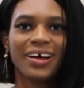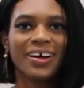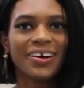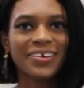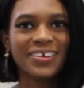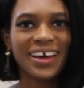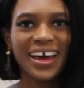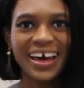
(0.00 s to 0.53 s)

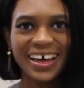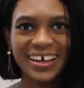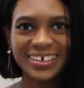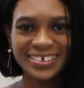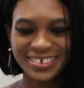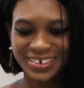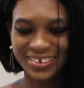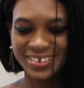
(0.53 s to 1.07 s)

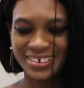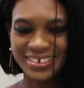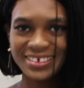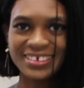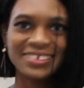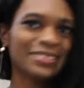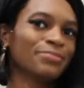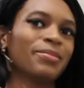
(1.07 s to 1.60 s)
Okay, so this
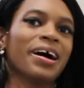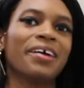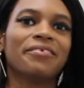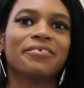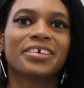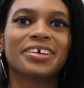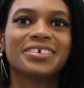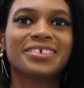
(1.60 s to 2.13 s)
is my
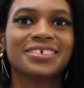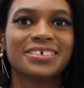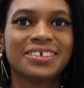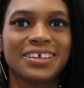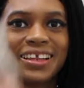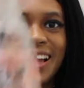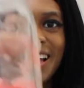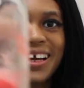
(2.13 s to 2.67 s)
first
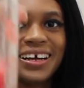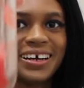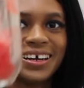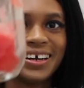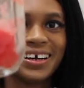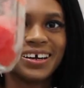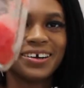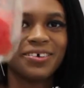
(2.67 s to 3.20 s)

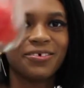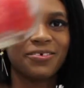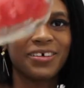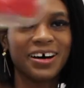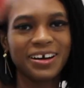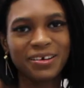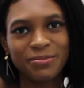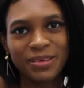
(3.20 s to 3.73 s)
layer.
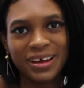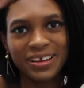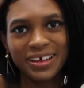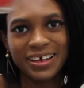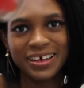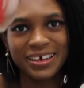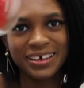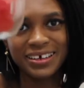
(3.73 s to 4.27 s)

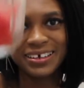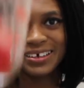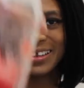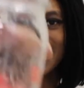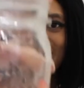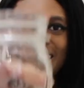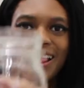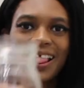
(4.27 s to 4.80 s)
Watermelon!